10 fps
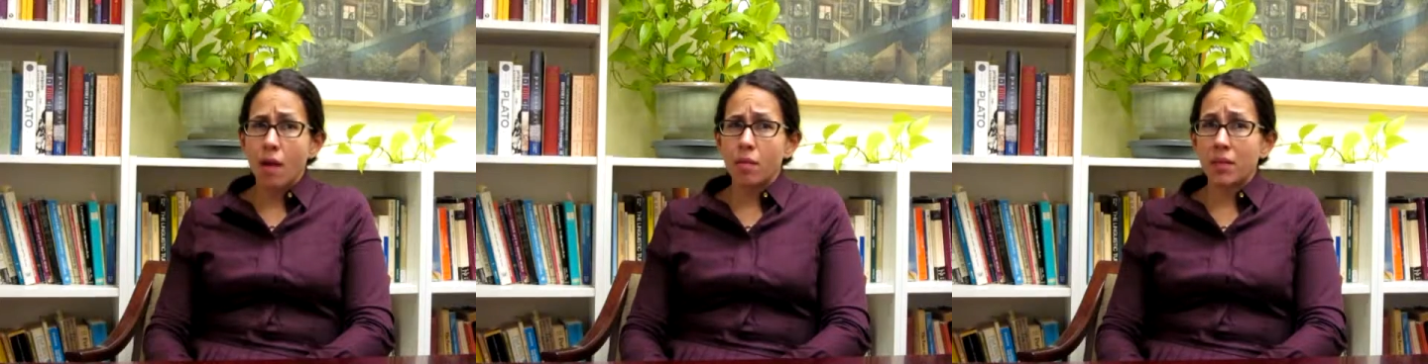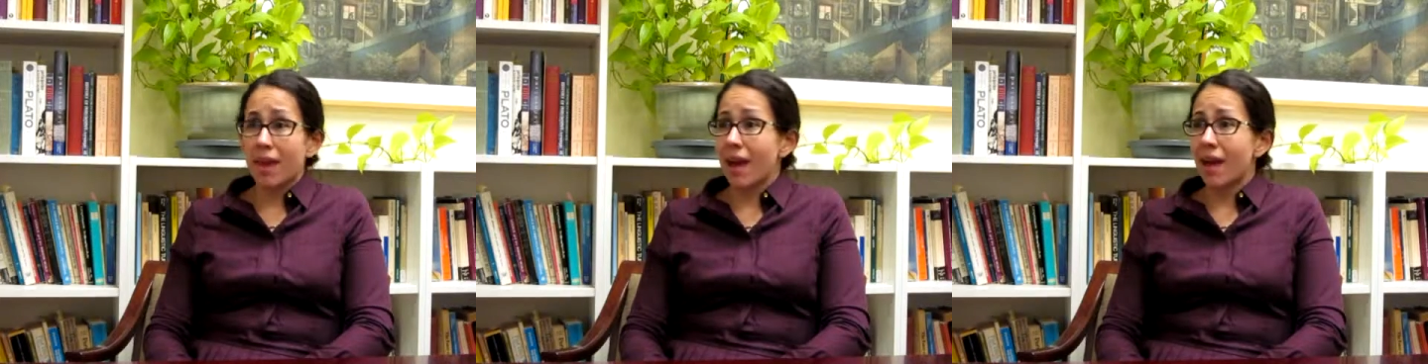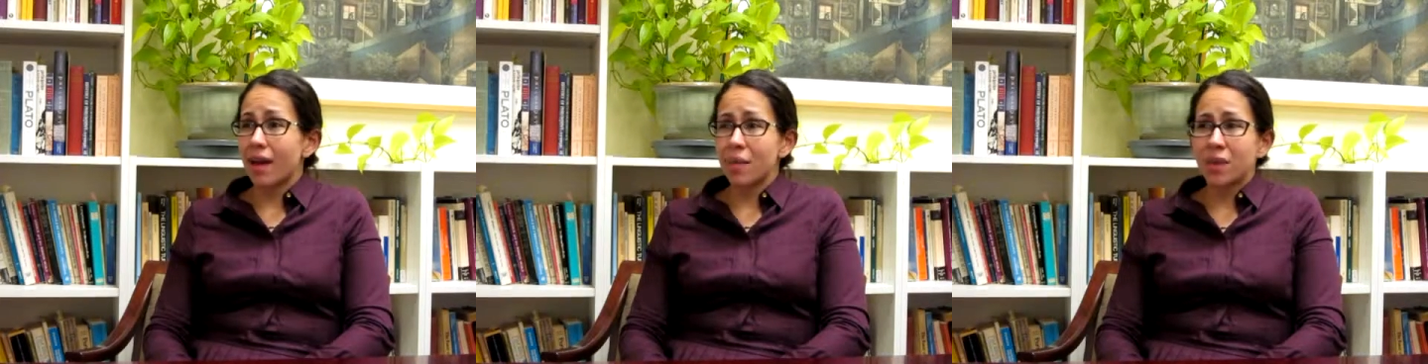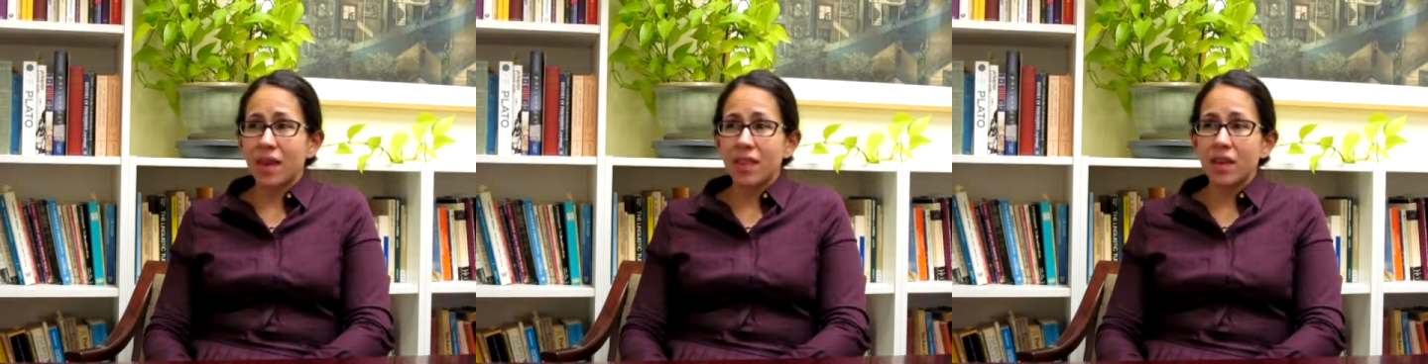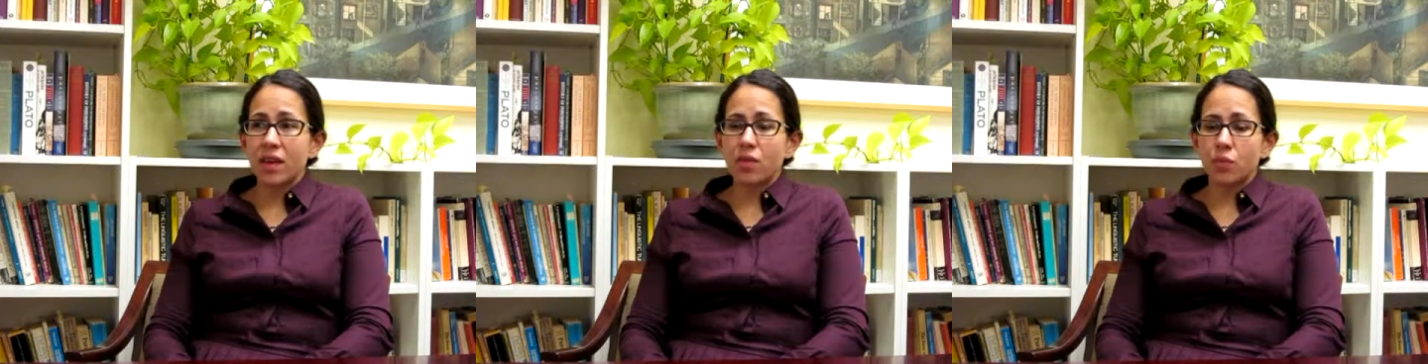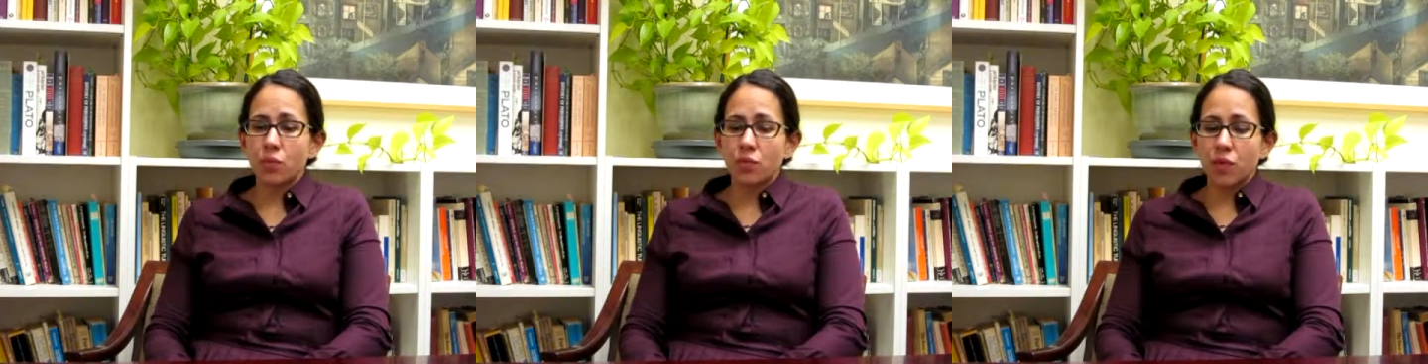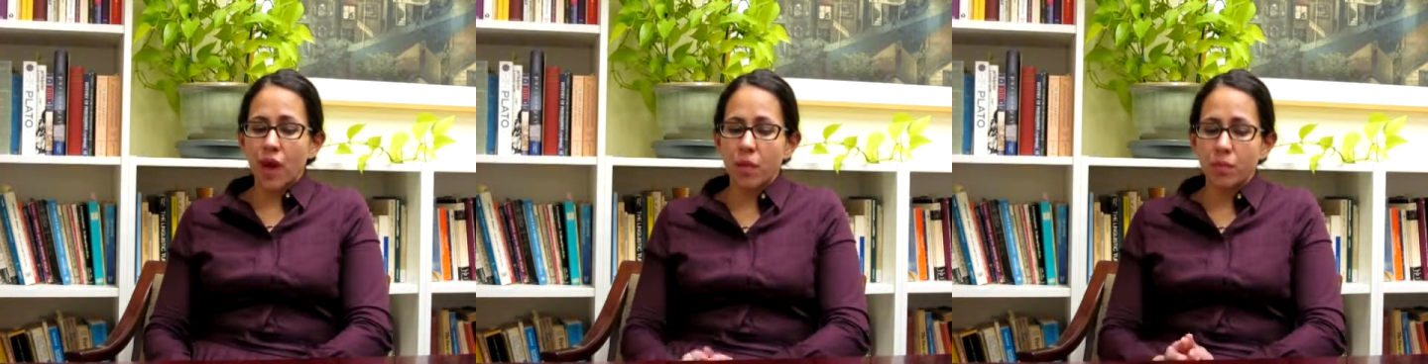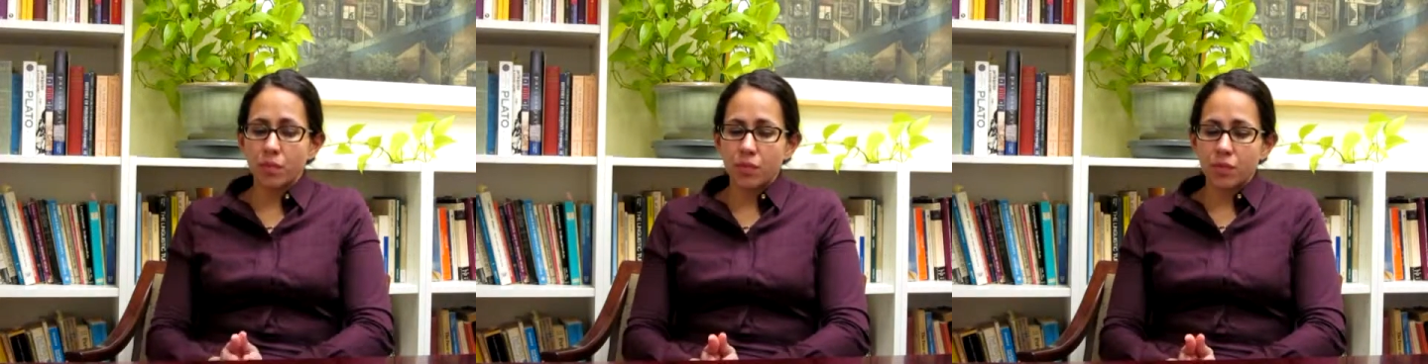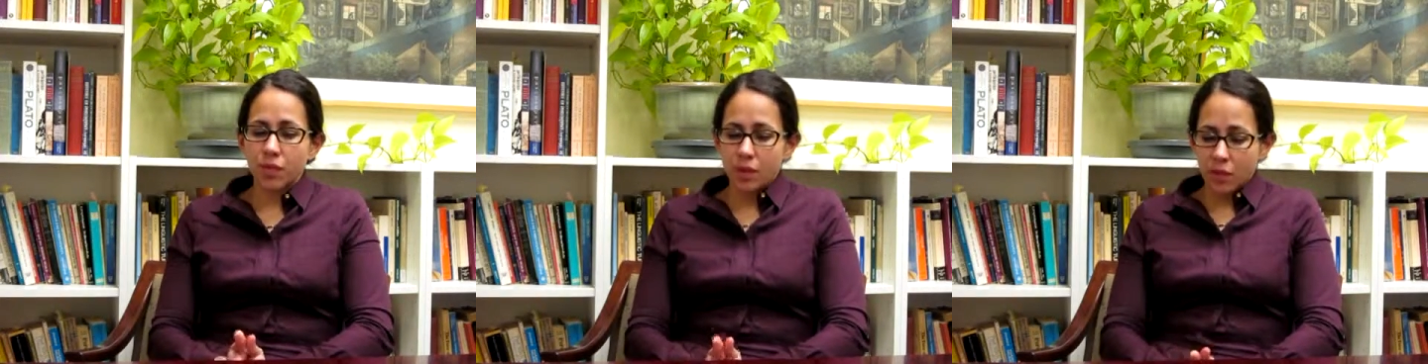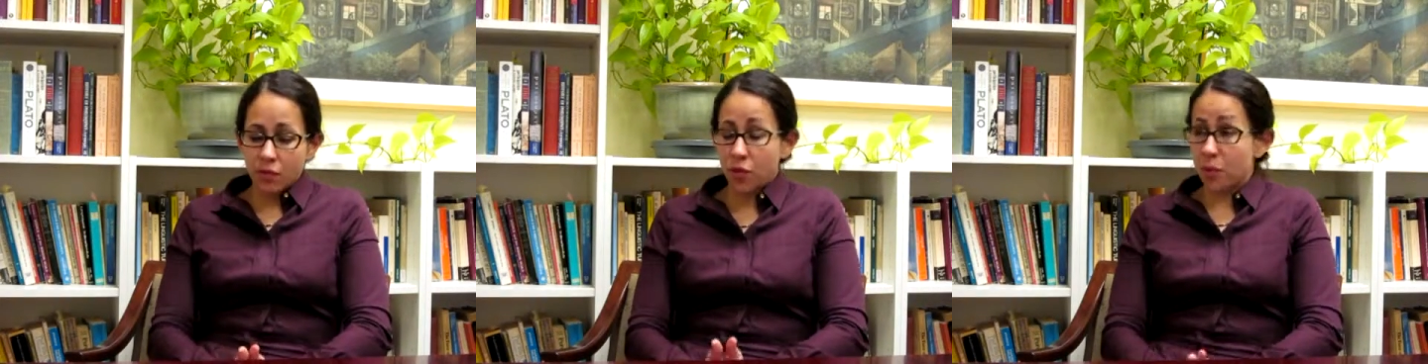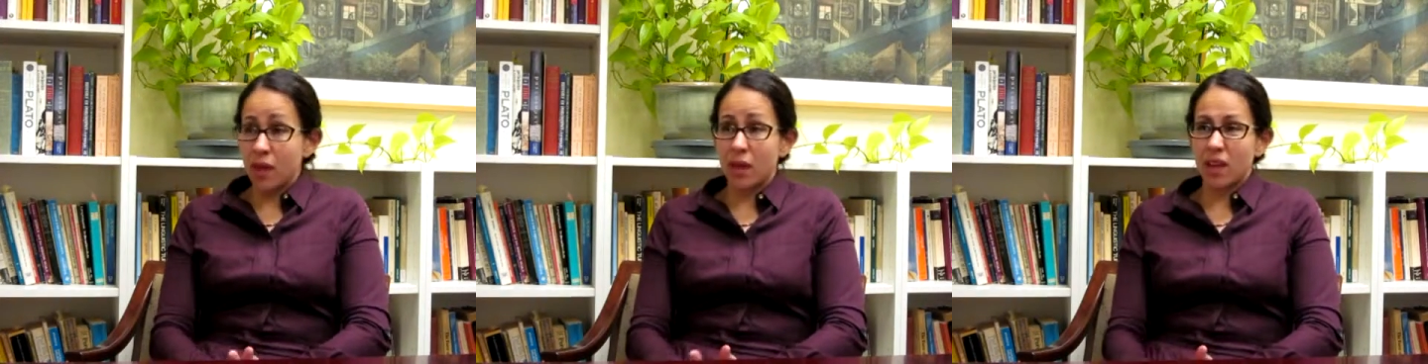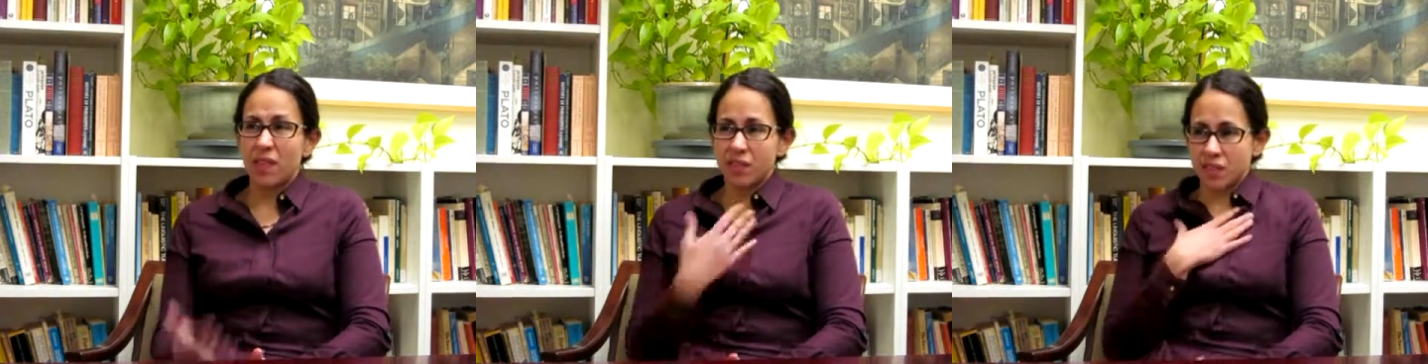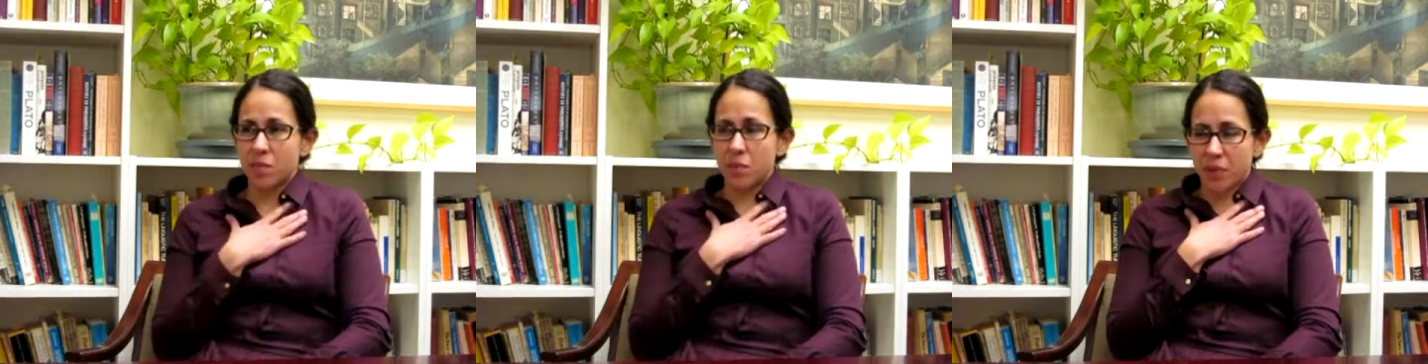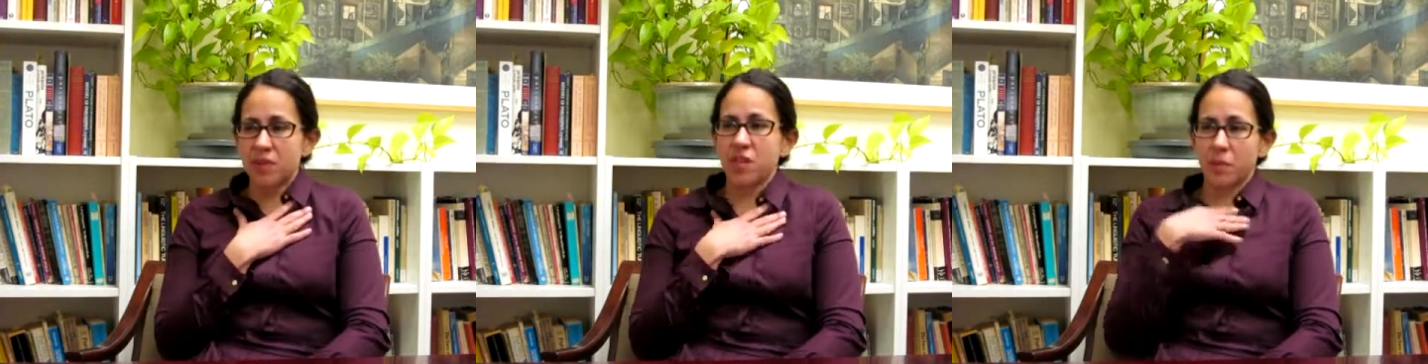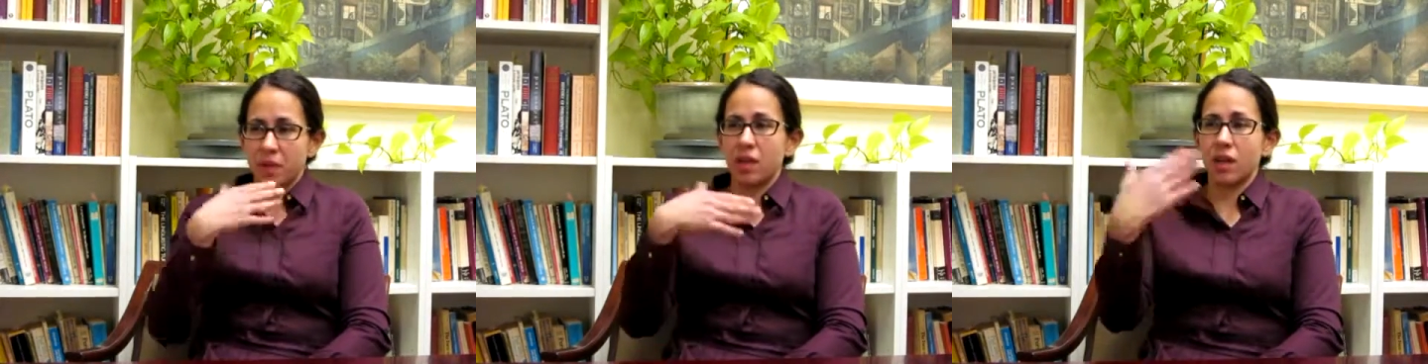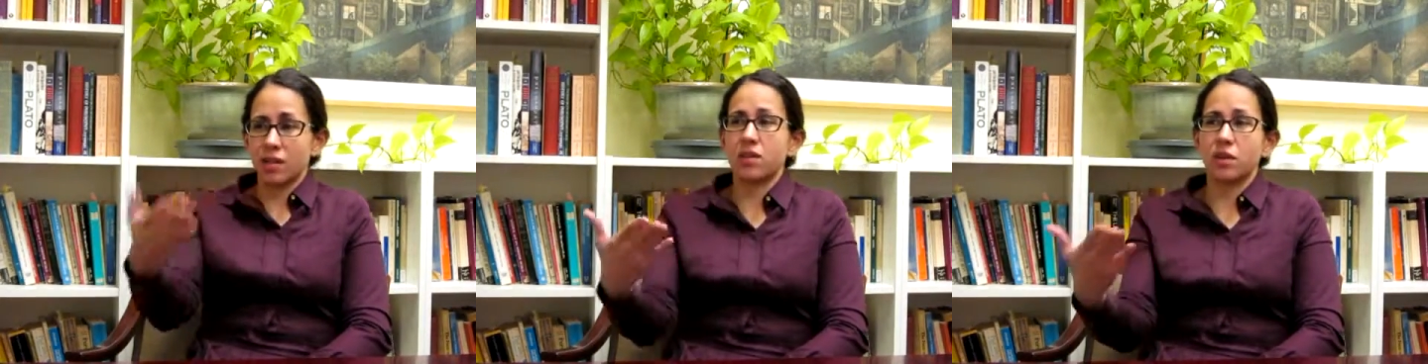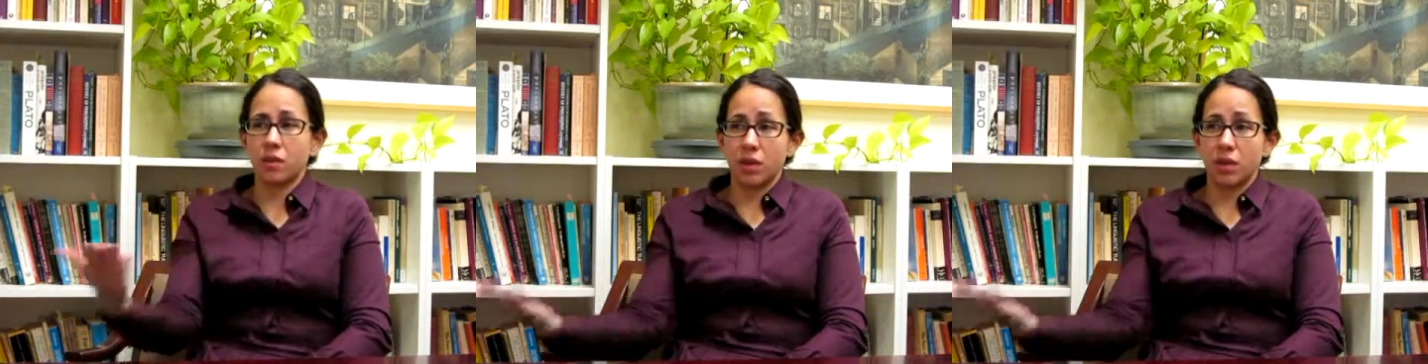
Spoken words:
Yeah, I mean, I think for me, and this is me personally, but then also,